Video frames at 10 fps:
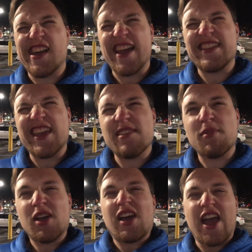
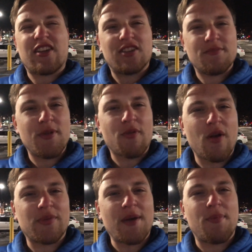Endgame. I could be
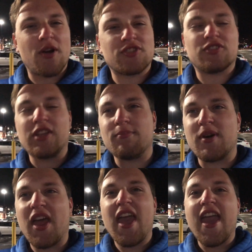wrong with that partially,
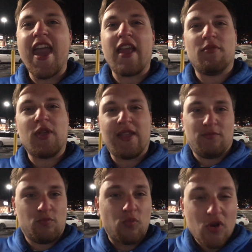but it, it
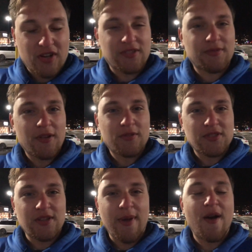works
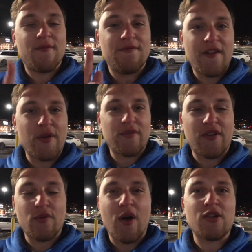somehow very,
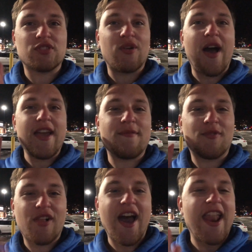very well. So I am
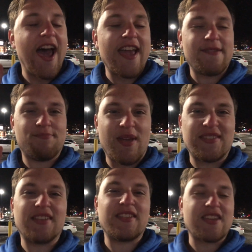glad I am
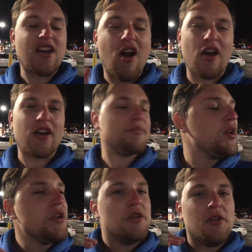basically caught up
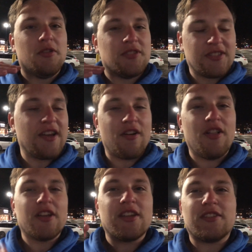
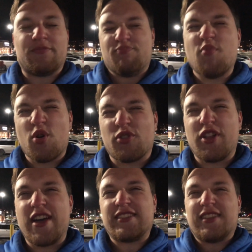still, more or
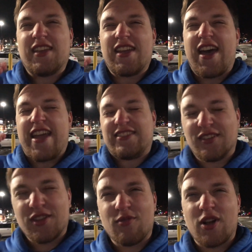less. I
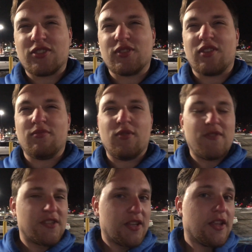still need to watch those other
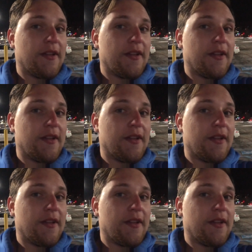movies.